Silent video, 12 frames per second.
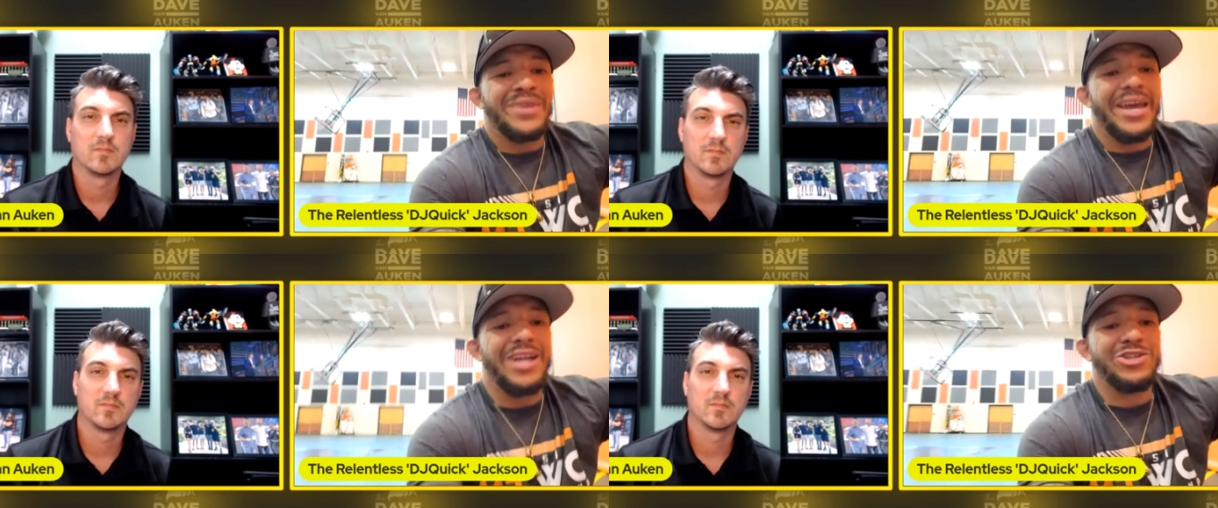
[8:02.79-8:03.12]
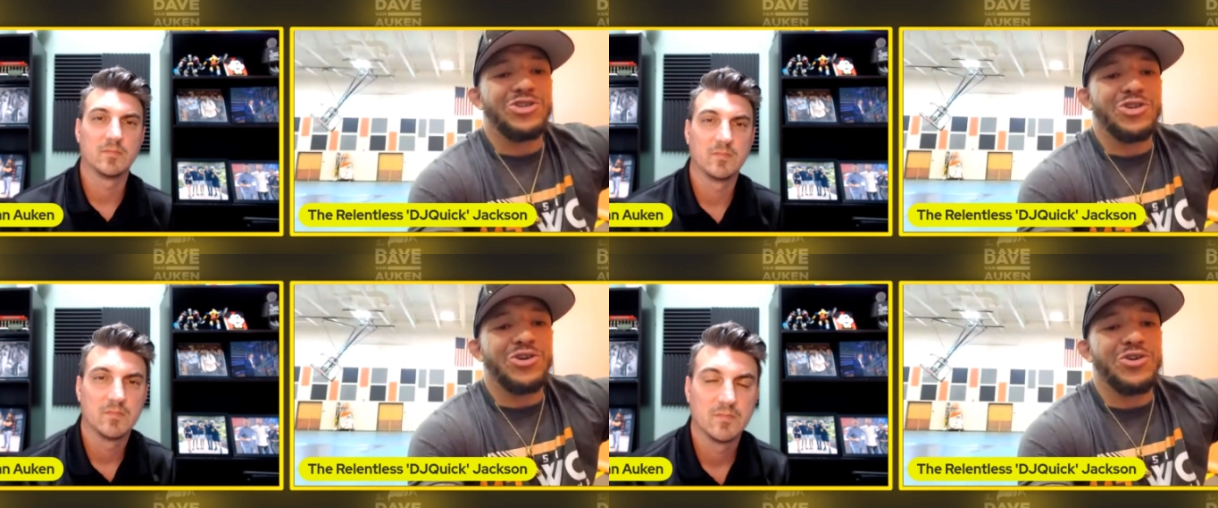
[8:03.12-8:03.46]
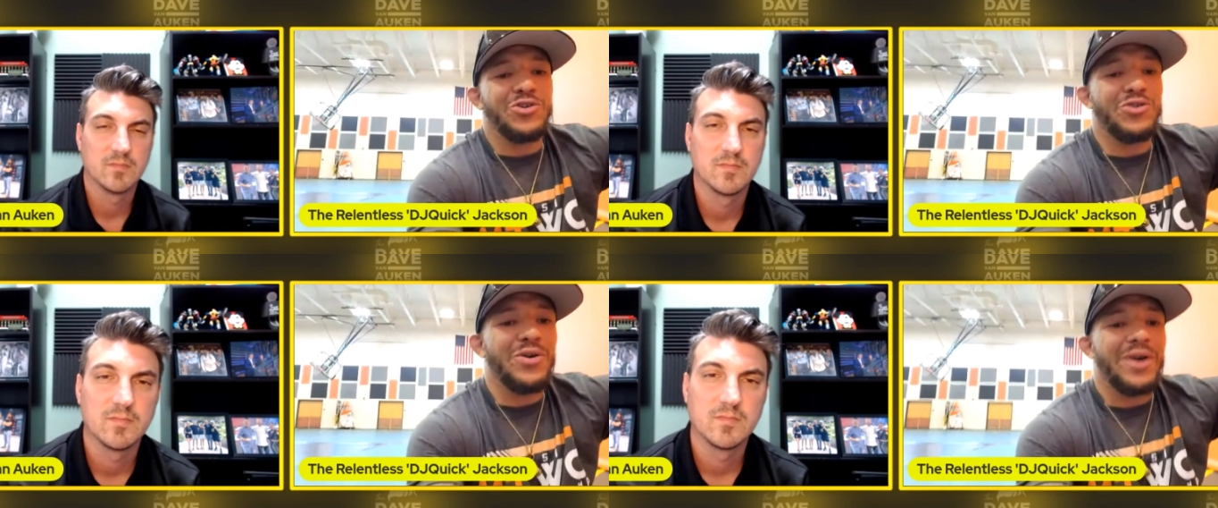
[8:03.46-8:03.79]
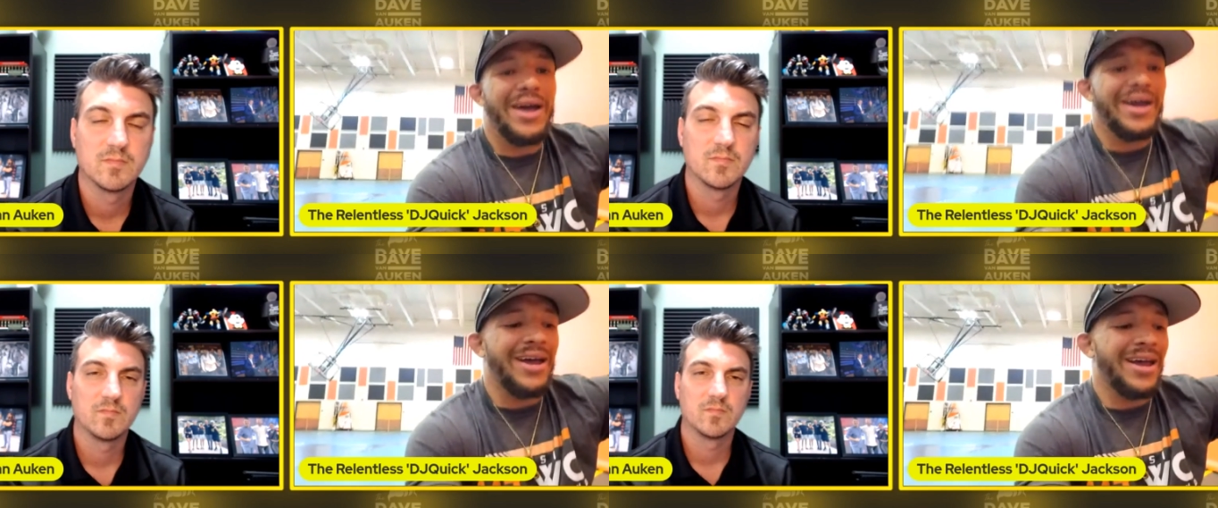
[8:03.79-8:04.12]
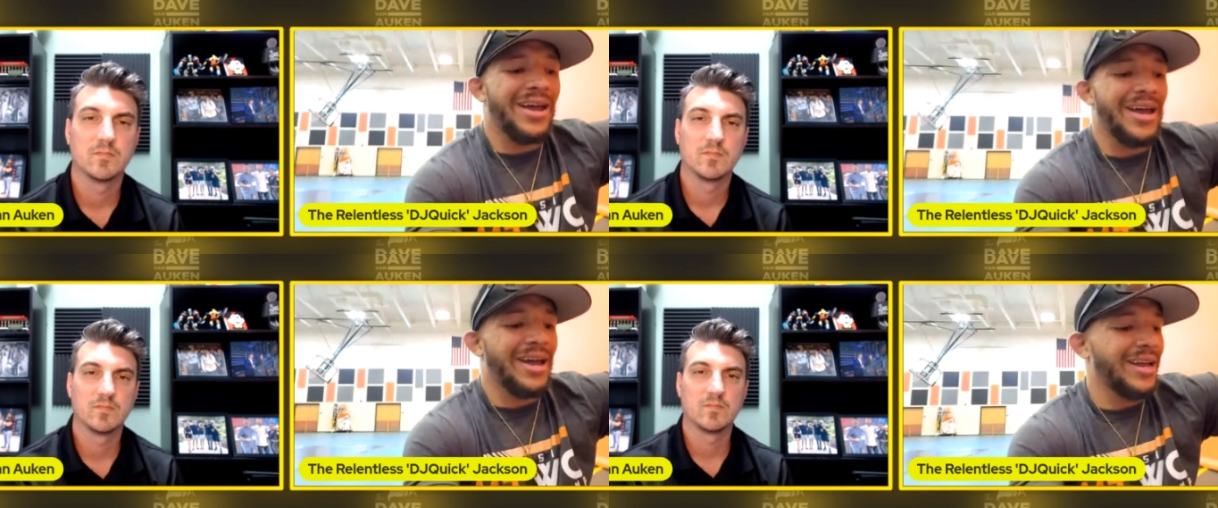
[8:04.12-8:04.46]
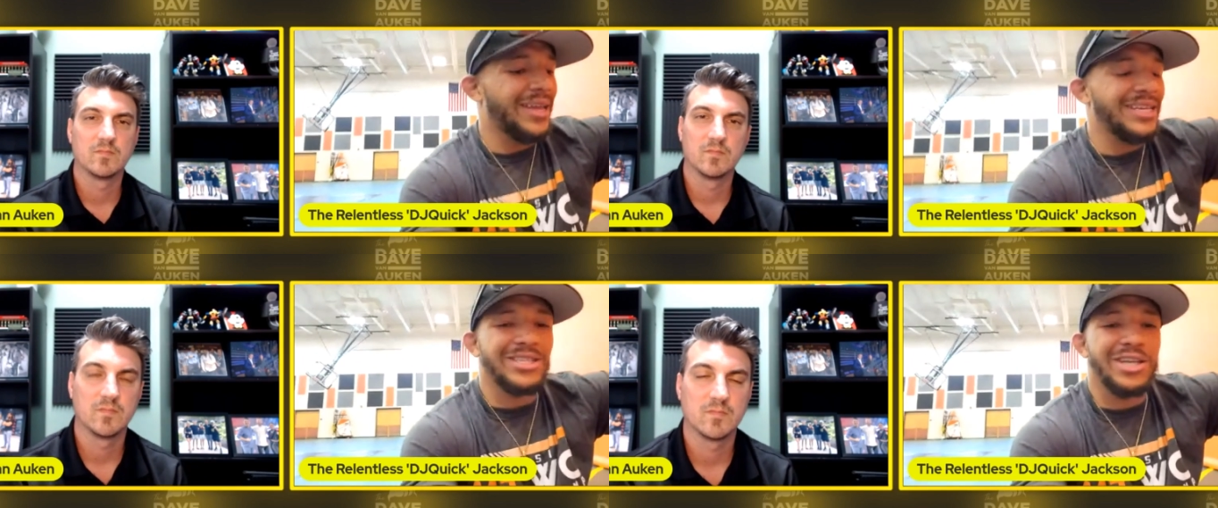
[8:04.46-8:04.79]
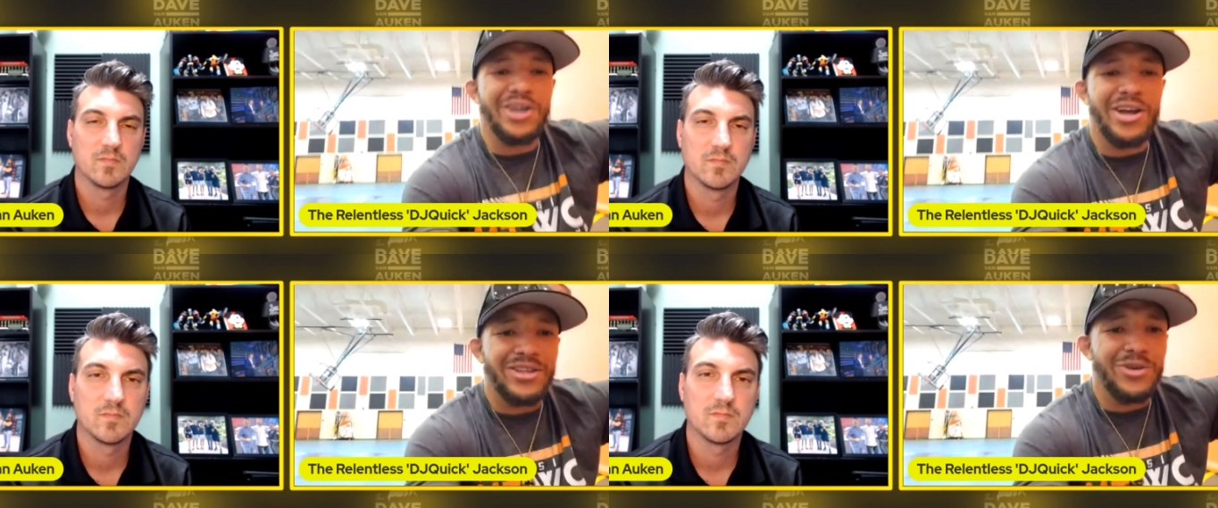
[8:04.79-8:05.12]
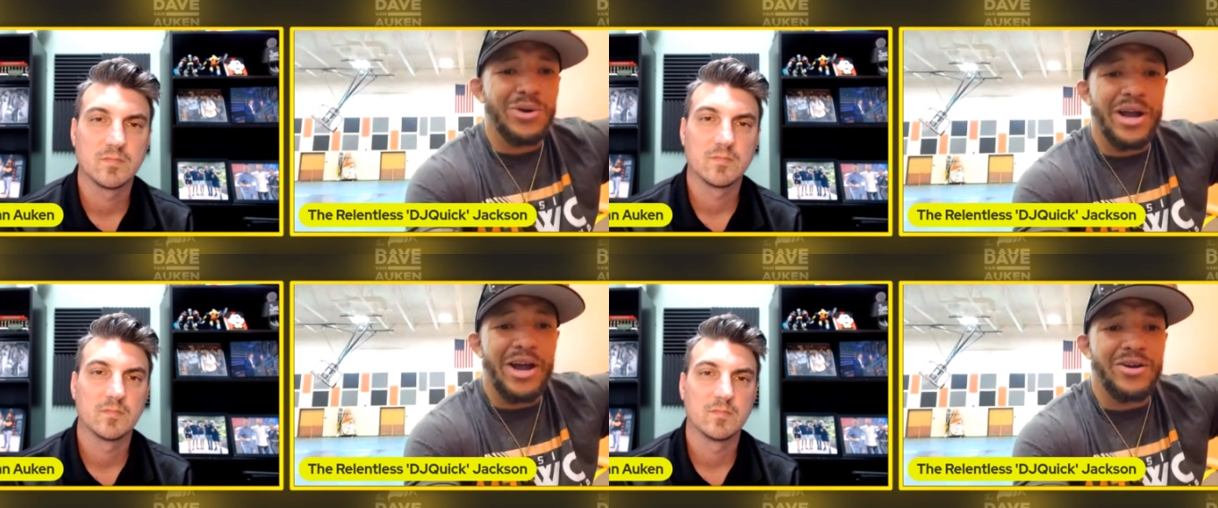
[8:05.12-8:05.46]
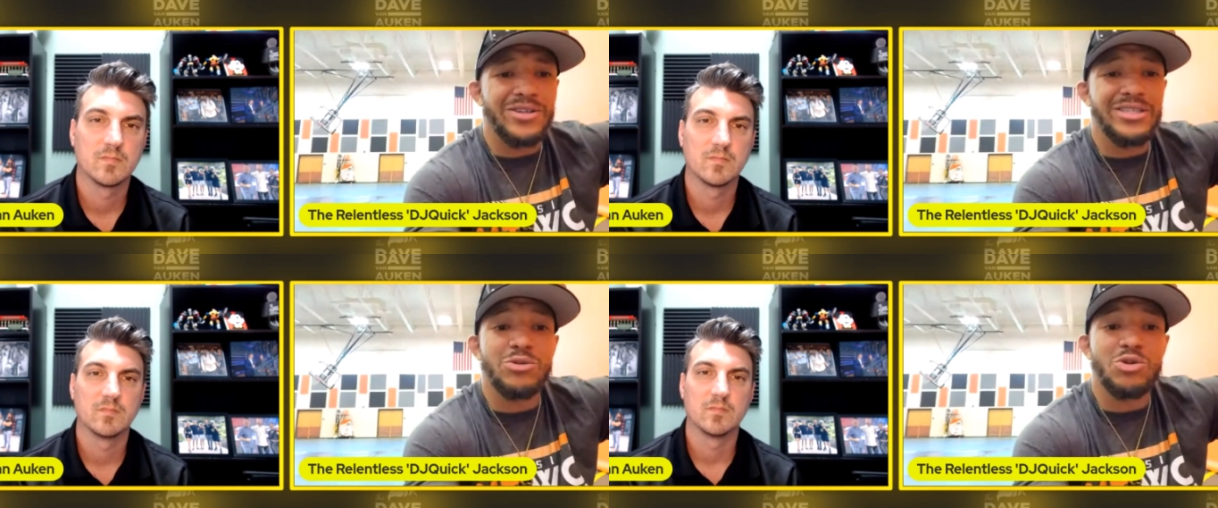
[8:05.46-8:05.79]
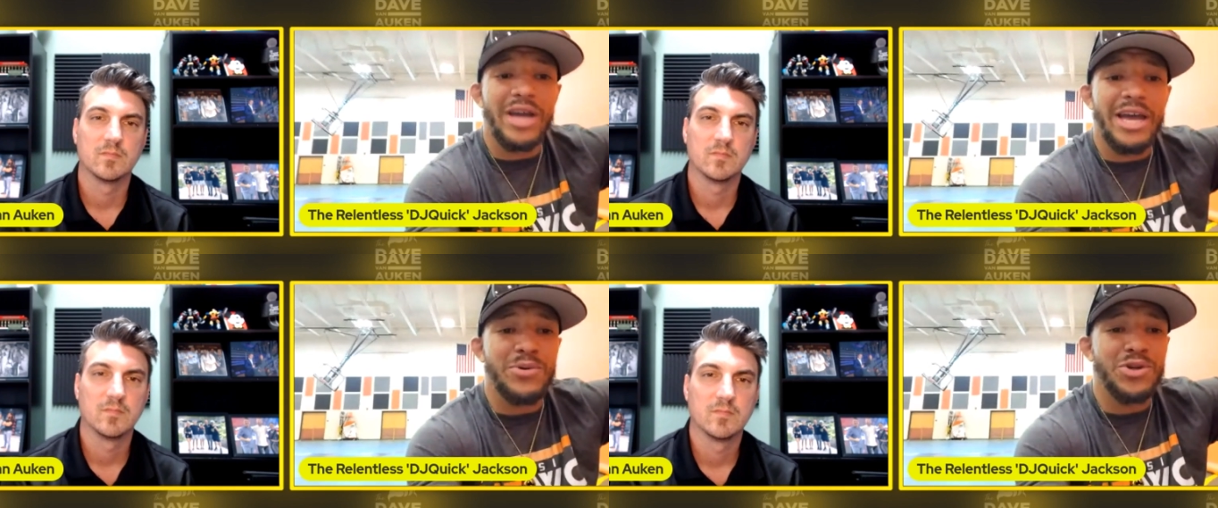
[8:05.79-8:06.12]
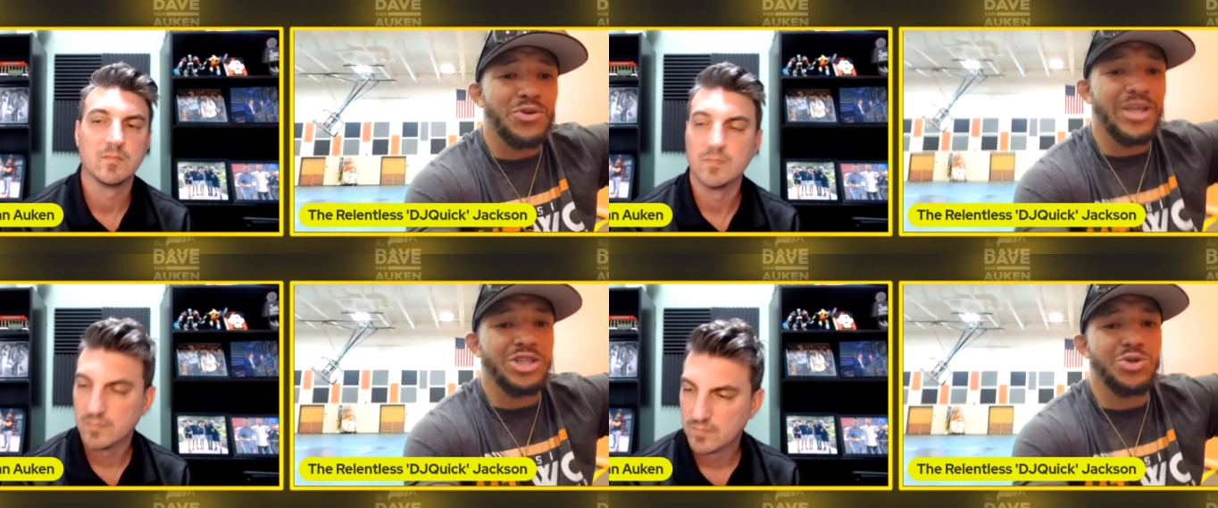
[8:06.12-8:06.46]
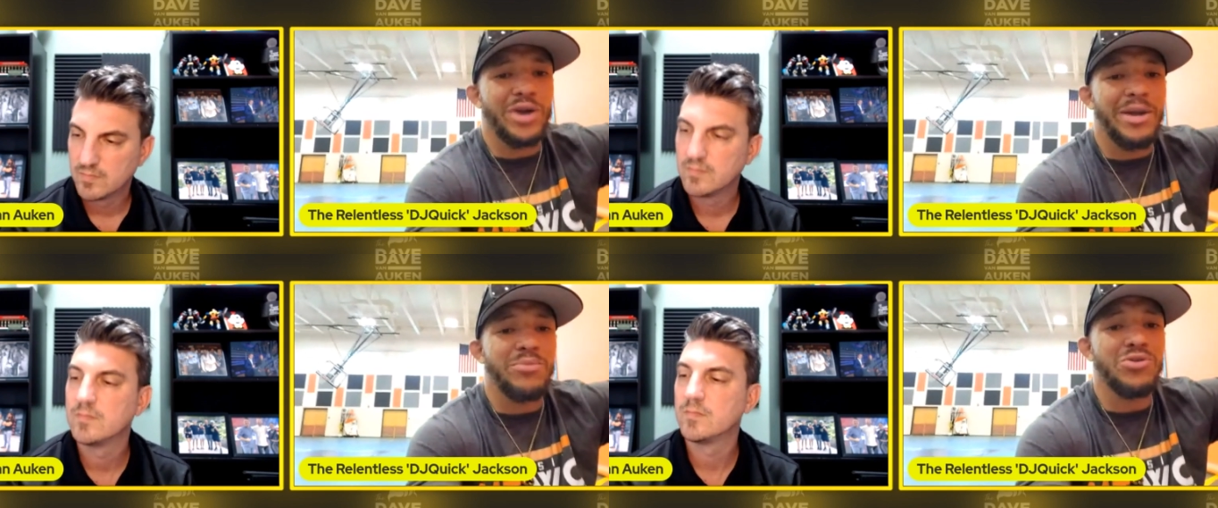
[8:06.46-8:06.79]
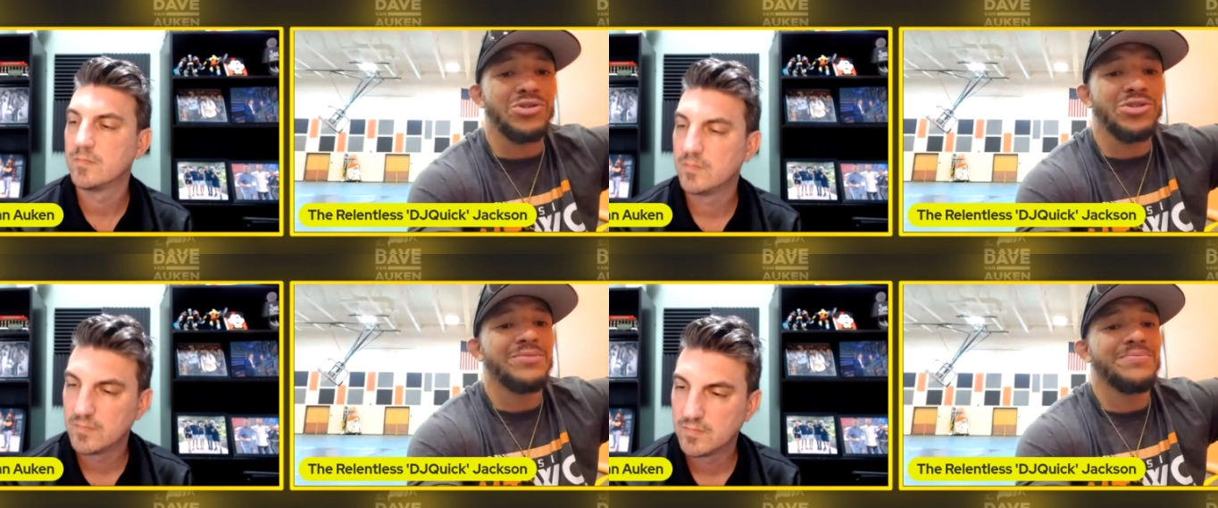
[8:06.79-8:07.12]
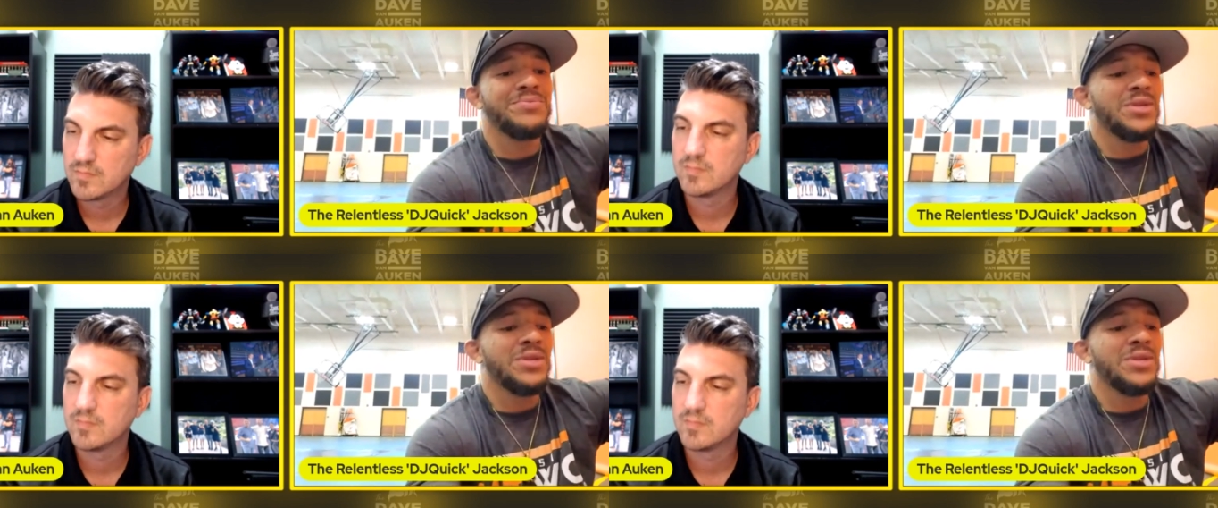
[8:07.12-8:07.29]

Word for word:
Speaker 1: And so uh, he's good on the ground. He's able to create scrambles.